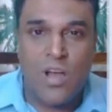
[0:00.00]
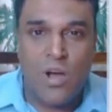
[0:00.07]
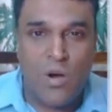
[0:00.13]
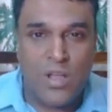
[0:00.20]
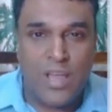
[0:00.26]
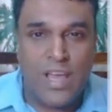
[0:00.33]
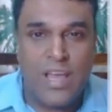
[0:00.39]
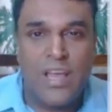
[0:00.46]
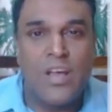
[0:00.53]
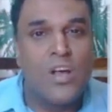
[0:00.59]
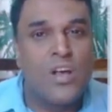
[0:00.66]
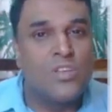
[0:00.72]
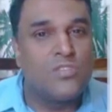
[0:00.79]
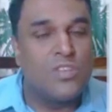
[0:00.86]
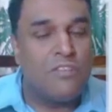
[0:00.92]
Okay,
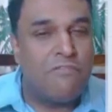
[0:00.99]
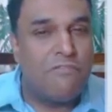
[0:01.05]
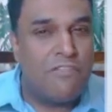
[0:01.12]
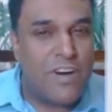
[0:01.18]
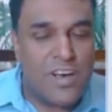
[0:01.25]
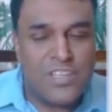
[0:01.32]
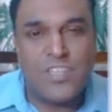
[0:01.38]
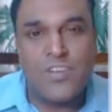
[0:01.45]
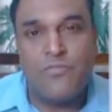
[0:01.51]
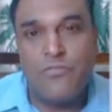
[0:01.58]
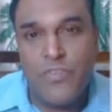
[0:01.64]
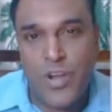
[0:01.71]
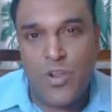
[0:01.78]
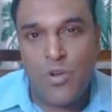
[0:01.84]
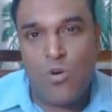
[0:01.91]
so the first
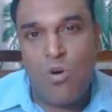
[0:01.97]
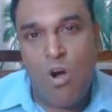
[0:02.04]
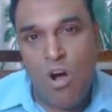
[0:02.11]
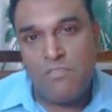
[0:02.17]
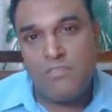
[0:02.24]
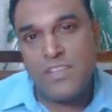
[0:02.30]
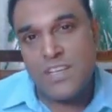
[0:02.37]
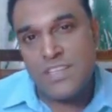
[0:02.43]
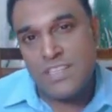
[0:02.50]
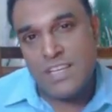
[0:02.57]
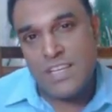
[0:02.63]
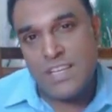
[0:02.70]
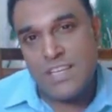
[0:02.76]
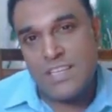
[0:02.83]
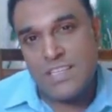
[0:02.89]
video of the
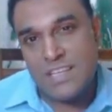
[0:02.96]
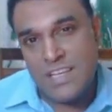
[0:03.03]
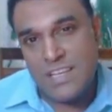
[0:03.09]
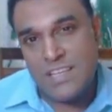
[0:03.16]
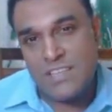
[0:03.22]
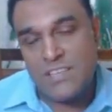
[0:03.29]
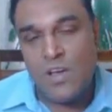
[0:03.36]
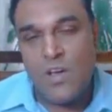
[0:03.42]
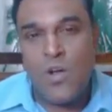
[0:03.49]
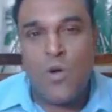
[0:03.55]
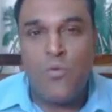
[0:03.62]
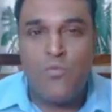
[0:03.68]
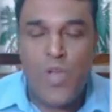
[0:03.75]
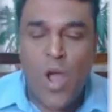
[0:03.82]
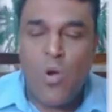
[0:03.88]
series is
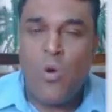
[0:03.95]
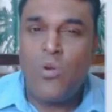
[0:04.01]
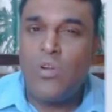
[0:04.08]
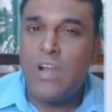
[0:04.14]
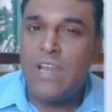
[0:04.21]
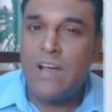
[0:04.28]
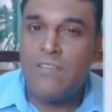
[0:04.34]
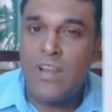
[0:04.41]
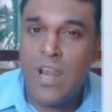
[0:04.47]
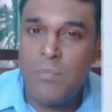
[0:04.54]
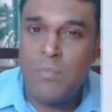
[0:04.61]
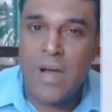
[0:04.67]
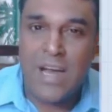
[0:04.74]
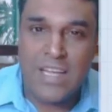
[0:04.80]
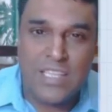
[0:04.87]
we are going to
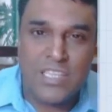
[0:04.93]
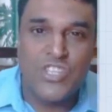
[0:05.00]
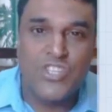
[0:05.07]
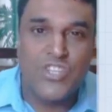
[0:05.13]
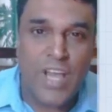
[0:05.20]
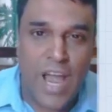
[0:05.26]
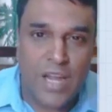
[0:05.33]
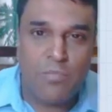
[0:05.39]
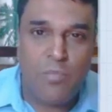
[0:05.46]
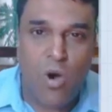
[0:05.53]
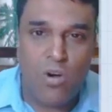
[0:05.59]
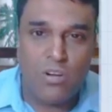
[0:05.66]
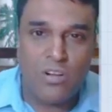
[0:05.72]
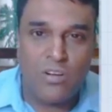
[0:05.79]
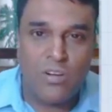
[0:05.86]
develop a
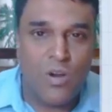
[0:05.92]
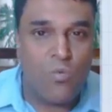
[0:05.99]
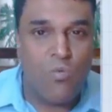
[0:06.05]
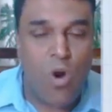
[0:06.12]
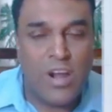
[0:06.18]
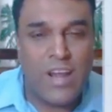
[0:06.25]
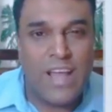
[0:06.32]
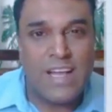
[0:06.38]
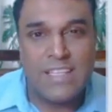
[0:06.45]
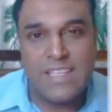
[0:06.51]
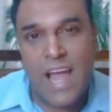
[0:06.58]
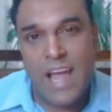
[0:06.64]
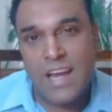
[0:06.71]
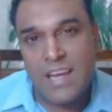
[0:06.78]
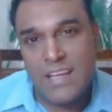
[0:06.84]
chatbot. Now, what
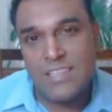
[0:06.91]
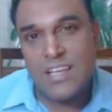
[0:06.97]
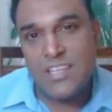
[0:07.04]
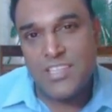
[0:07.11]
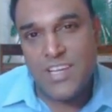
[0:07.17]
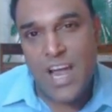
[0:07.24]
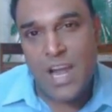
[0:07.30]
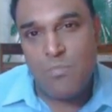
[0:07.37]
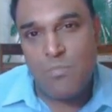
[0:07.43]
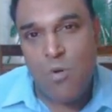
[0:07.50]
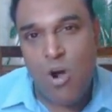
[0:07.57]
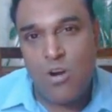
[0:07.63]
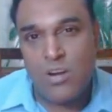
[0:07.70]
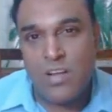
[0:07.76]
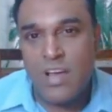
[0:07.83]
exactly is a
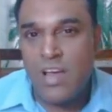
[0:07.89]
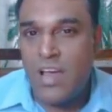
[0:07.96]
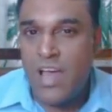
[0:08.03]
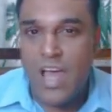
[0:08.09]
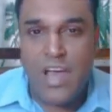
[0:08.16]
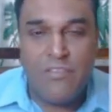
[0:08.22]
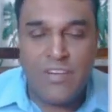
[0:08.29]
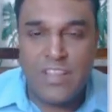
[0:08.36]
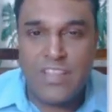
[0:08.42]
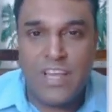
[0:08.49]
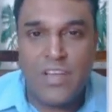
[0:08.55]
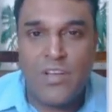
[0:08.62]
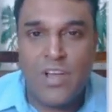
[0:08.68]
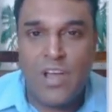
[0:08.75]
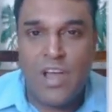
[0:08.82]
chatbot?
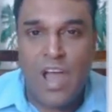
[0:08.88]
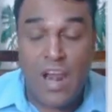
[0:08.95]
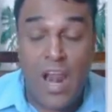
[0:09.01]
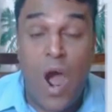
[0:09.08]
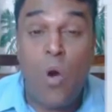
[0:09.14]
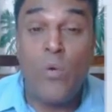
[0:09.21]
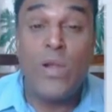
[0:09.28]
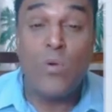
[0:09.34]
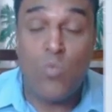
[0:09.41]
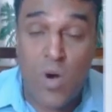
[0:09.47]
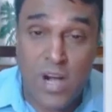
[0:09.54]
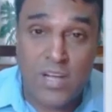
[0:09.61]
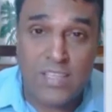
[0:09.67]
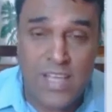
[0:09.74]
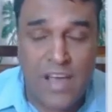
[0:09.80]
Everything and how it
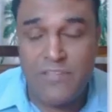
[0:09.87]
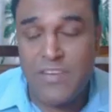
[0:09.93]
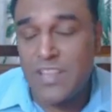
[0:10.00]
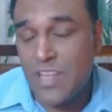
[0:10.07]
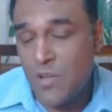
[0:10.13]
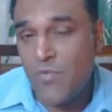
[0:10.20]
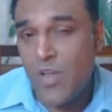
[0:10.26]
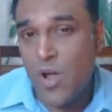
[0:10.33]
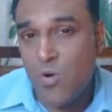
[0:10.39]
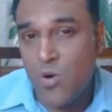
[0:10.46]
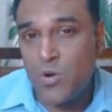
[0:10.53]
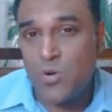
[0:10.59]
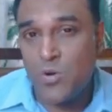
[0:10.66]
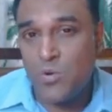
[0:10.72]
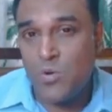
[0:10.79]
works, everything we are
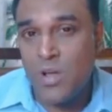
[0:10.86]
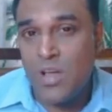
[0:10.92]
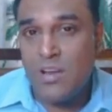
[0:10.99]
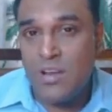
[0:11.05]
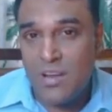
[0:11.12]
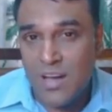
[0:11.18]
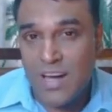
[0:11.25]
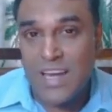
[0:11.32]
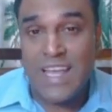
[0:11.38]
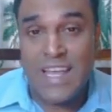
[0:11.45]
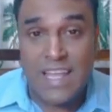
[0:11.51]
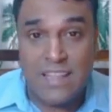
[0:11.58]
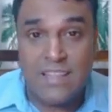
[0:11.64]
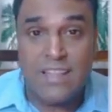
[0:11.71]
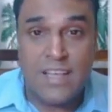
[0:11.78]
going to learn
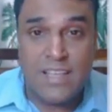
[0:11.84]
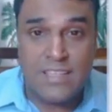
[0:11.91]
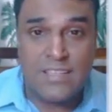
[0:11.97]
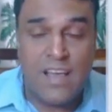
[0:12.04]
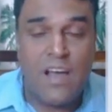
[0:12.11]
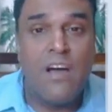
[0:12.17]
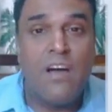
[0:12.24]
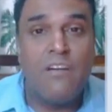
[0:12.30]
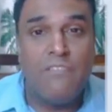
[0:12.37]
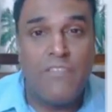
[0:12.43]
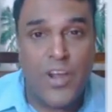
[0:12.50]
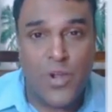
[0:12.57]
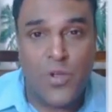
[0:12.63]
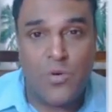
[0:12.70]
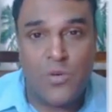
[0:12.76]
in this
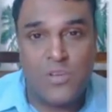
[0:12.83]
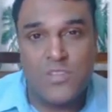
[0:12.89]
video.